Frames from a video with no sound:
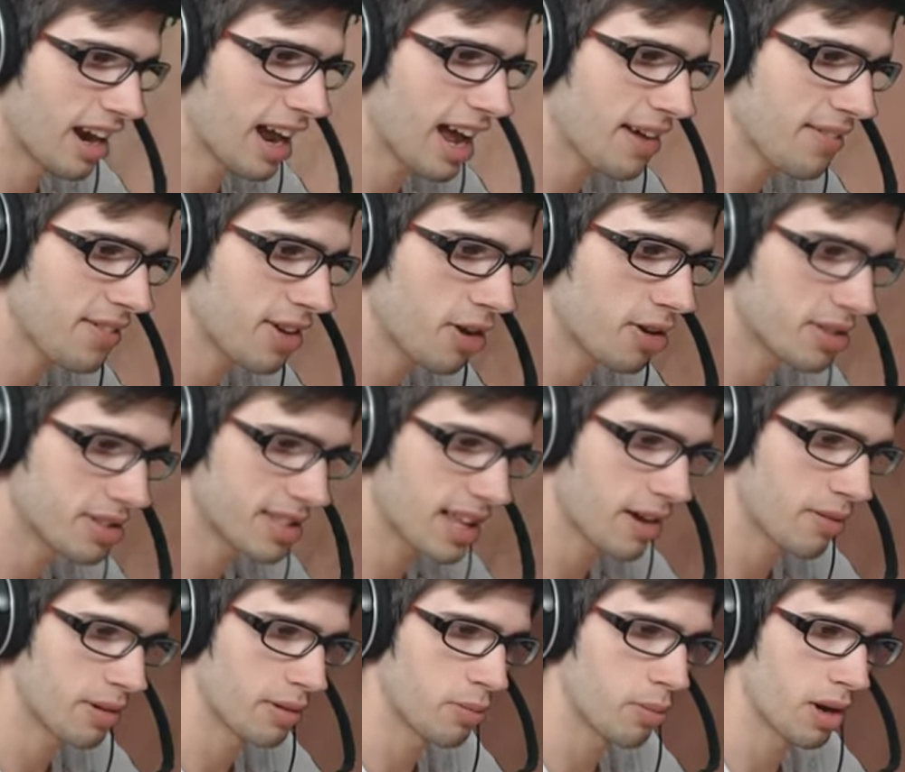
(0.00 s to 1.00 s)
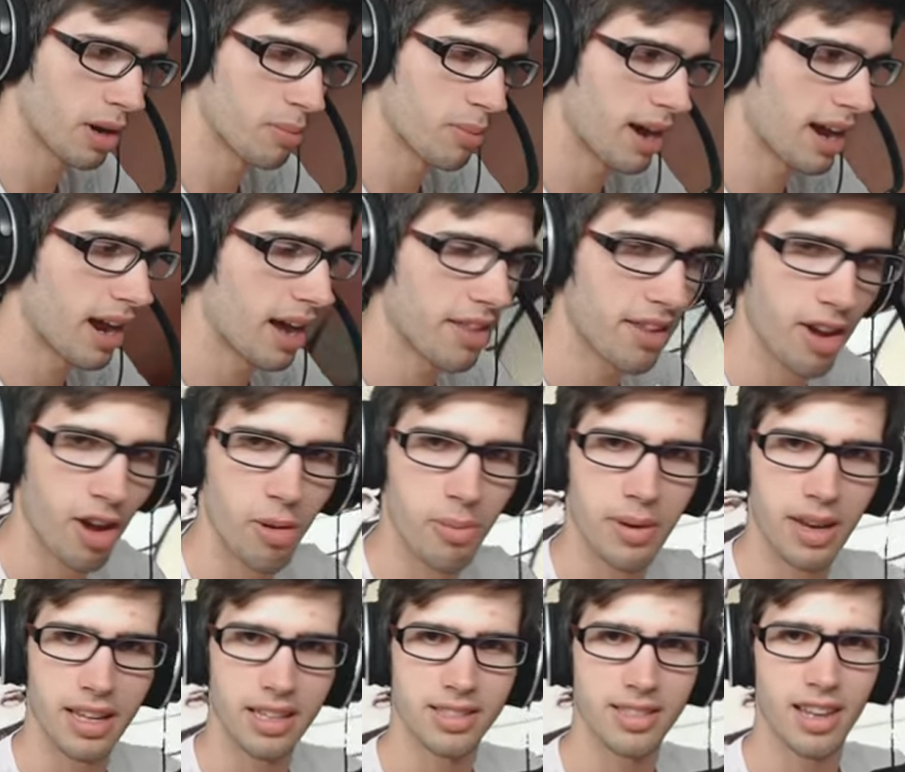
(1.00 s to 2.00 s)
I have noticed that with one of my other
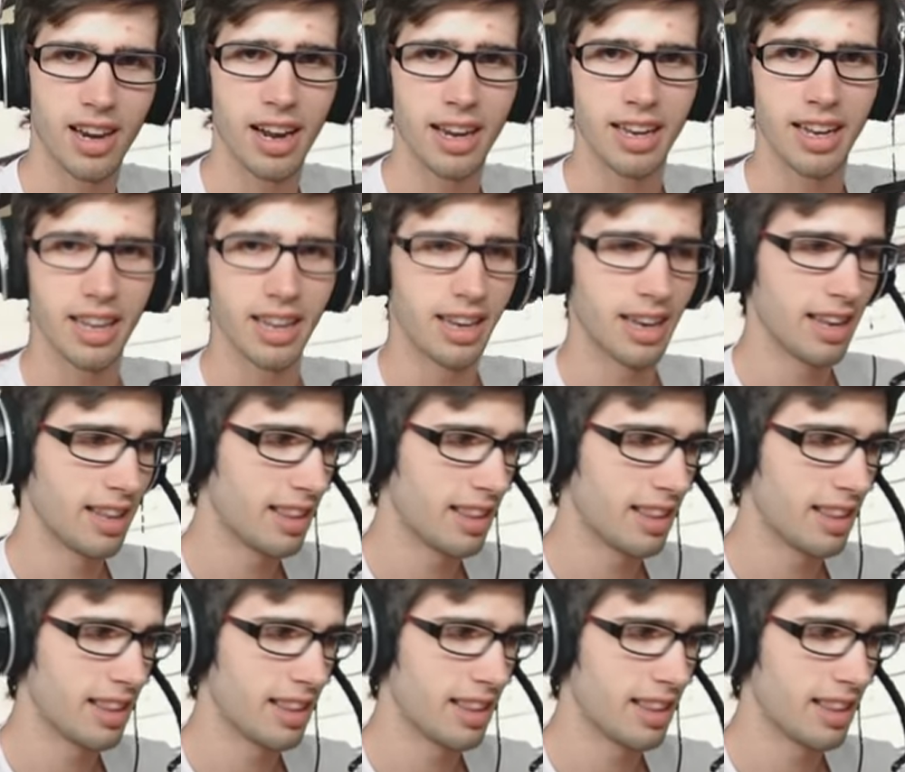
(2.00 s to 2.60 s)
openings that I did,